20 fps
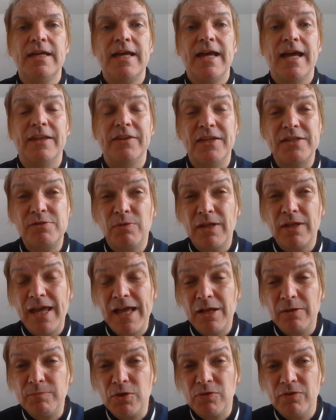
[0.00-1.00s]
And this will
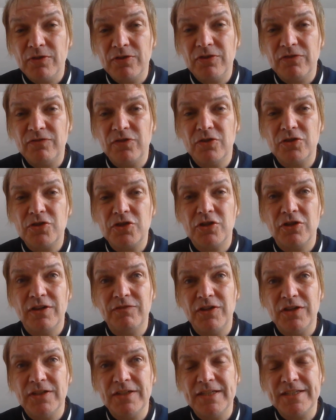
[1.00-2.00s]
help you in the future
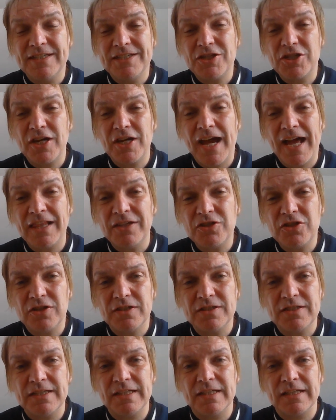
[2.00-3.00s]
if you need to challenge a
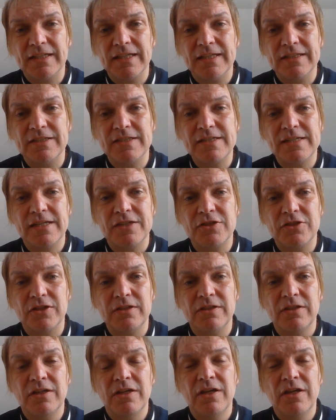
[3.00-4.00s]
DLA
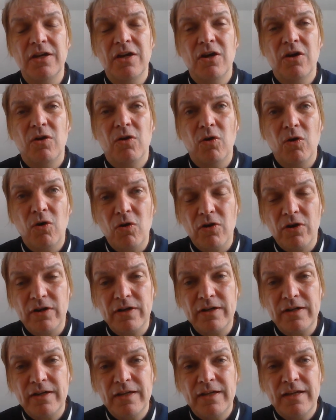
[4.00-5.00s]
decision
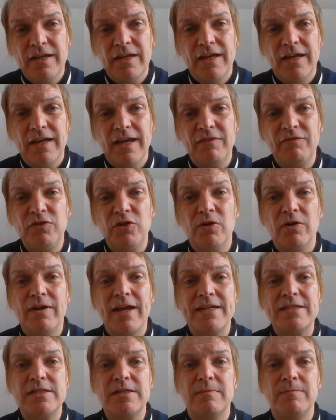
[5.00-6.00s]
or if you're
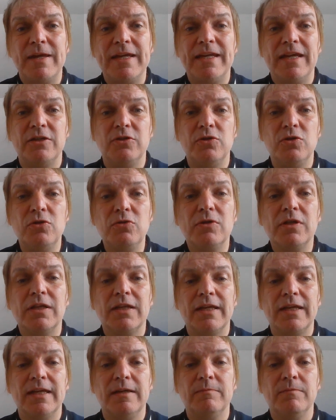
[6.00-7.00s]
asked to make a new
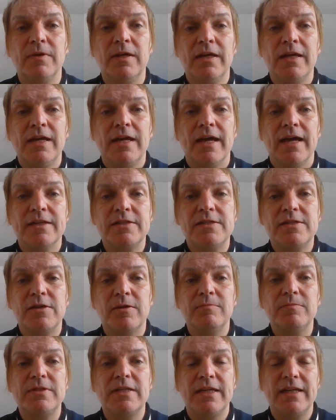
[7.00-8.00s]
claim at
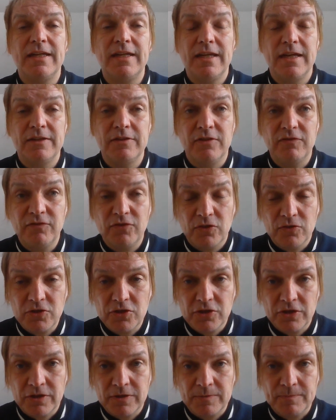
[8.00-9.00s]
some date in the
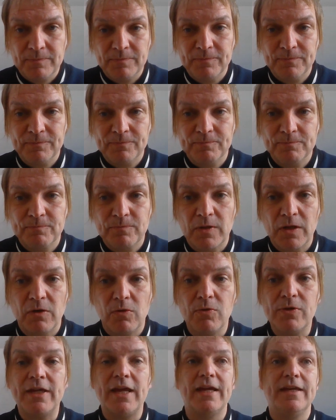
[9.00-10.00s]
future.
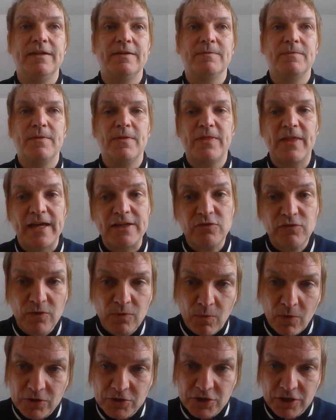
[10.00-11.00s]
Okay, thanks for
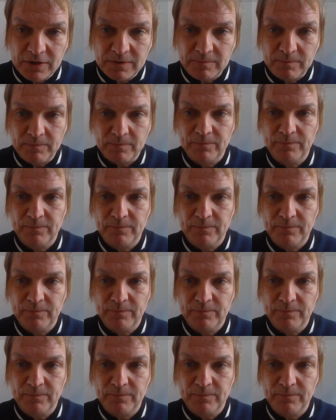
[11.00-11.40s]
watching.